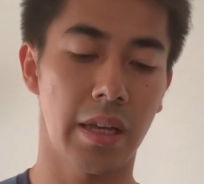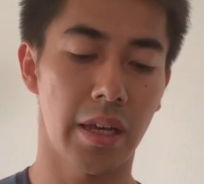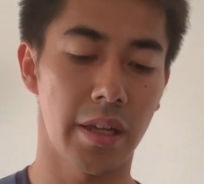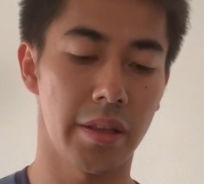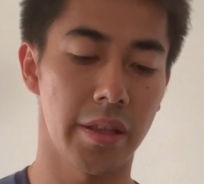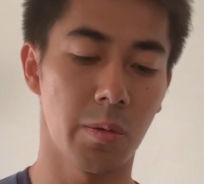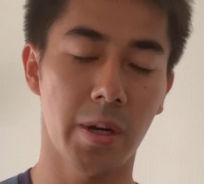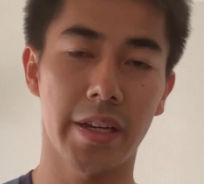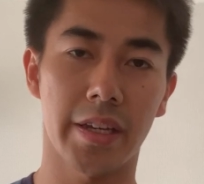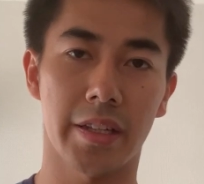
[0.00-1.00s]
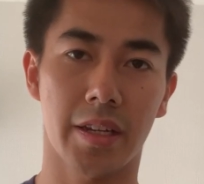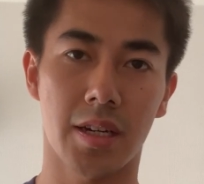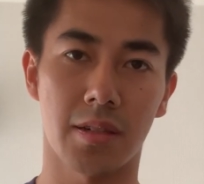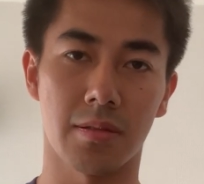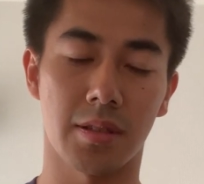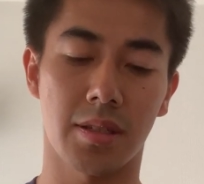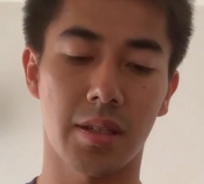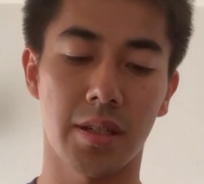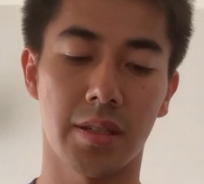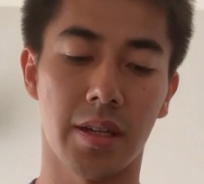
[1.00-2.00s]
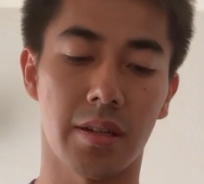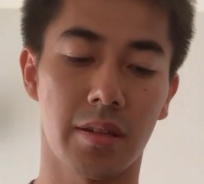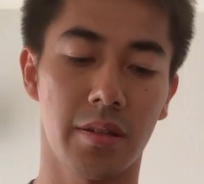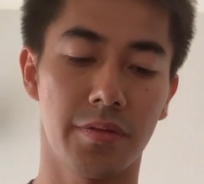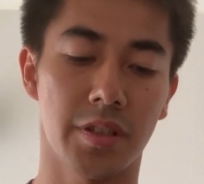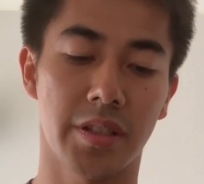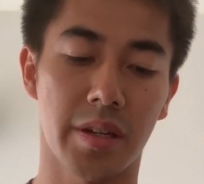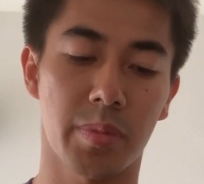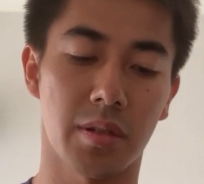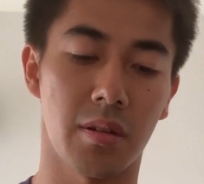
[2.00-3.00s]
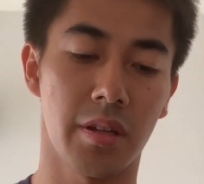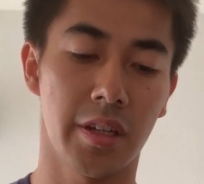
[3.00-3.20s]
And the way it counts is that, for example,